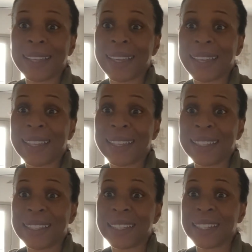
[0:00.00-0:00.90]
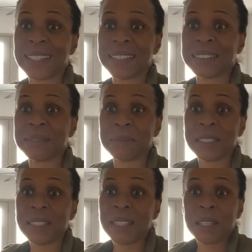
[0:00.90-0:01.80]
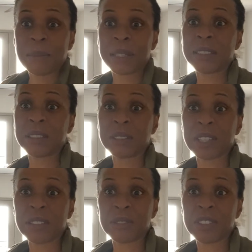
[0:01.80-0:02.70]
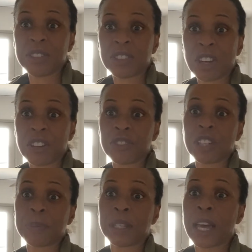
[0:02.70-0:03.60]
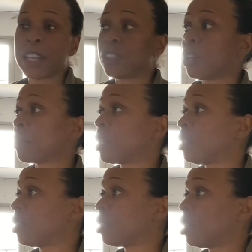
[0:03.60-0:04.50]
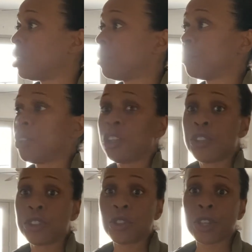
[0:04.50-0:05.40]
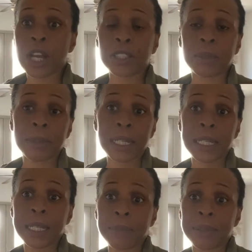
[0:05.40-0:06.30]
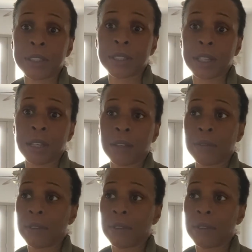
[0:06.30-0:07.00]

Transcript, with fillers: and, um, but you know, they charge you up a lot. So I'm gonna um, show y'all some clips of